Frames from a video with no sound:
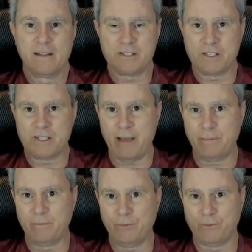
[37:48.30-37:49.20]
This has
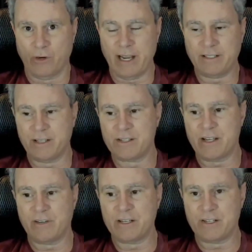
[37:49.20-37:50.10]
happened before in
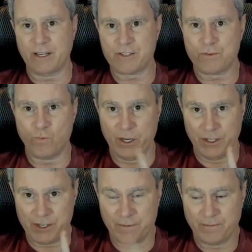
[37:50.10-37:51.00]
1876,
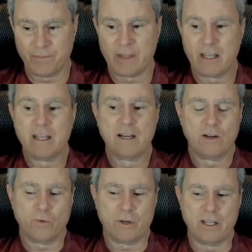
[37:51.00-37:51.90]
once,
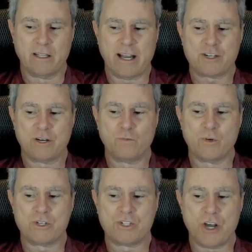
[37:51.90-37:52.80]
where the election
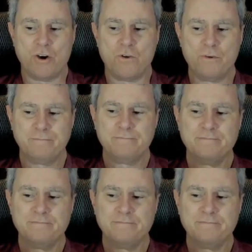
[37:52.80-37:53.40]
was so